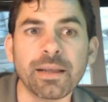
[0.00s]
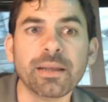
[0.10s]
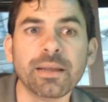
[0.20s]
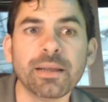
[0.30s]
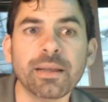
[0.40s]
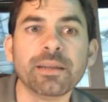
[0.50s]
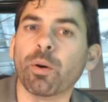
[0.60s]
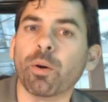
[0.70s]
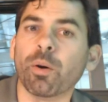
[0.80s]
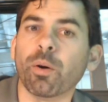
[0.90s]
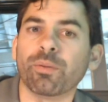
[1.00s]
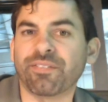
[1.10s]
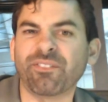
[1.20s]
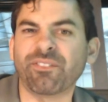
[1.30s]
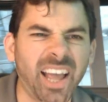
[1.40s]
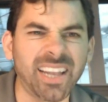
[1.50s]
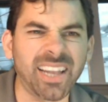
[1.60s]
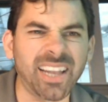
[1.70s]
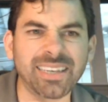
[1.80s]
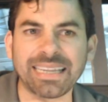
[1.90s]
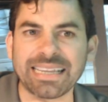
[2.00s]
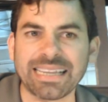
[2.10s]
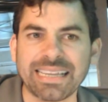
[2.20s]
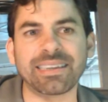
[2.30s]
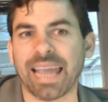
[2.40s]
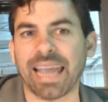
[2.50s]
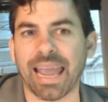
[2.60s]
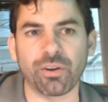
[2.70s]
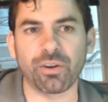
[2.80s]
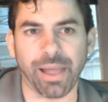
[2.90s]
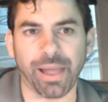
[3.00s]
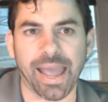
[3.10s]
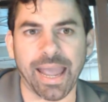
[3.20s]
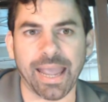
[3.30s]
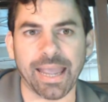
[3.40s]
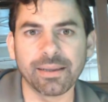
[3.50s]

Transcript: So that's fun, easy game you can play.